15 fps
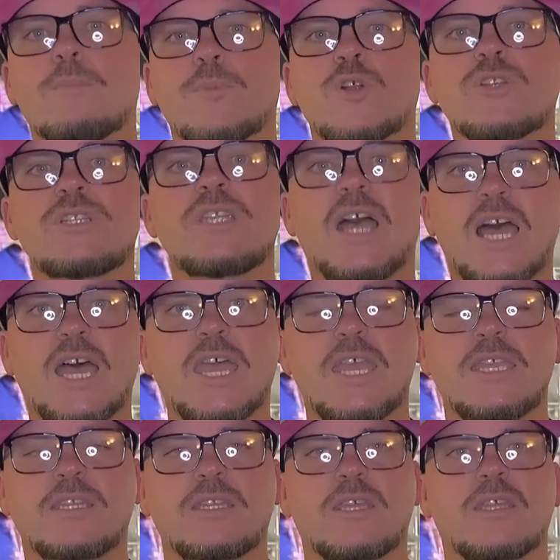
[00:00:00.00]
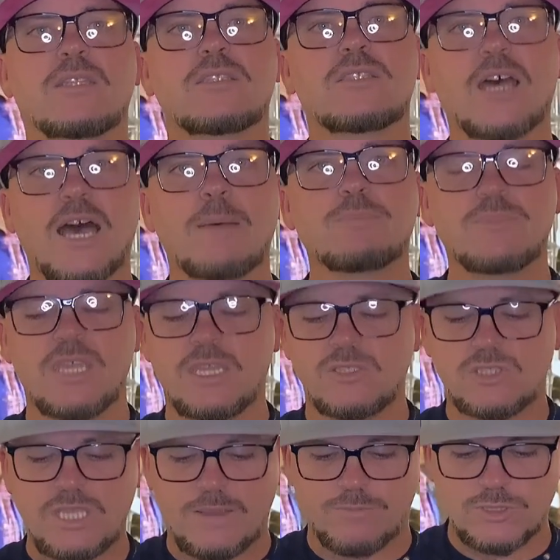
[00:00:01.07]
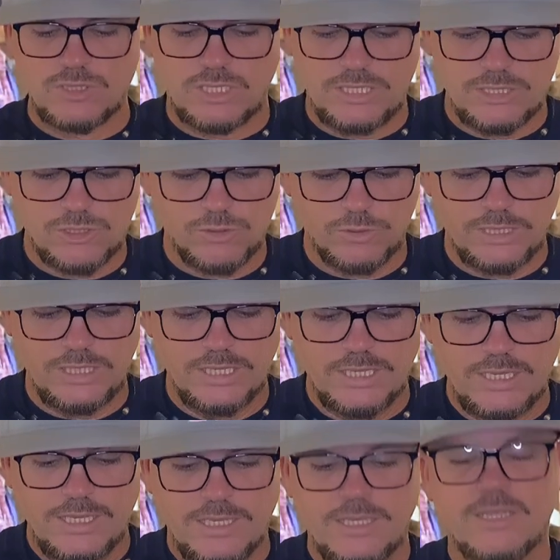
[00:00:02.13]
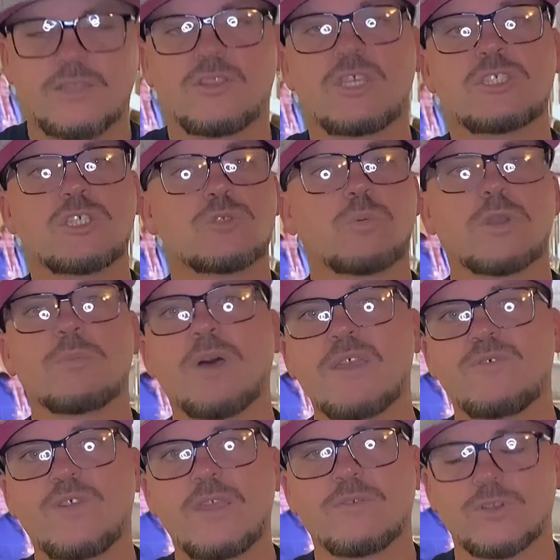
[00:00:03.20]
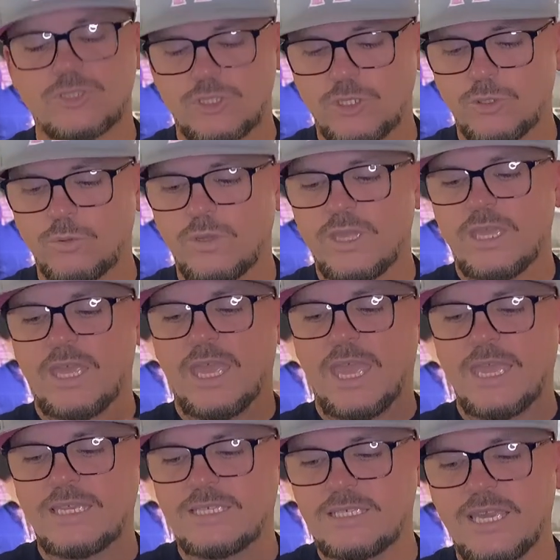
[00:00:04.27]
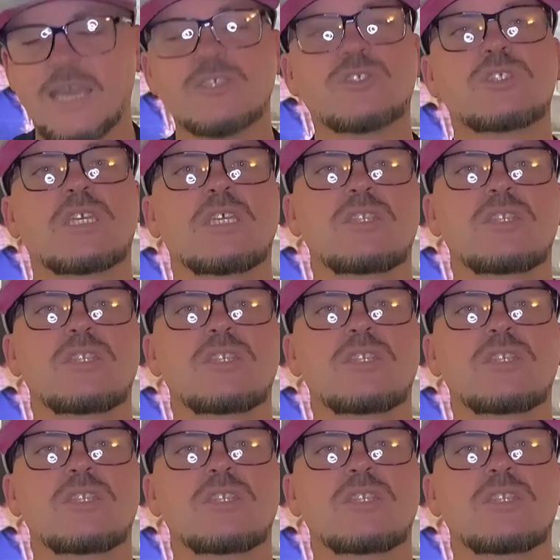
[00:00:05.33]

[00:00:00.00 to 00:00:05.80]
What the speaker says: 9, top 10 Sanford and Son history. This is one of my favorite too, A Guest in the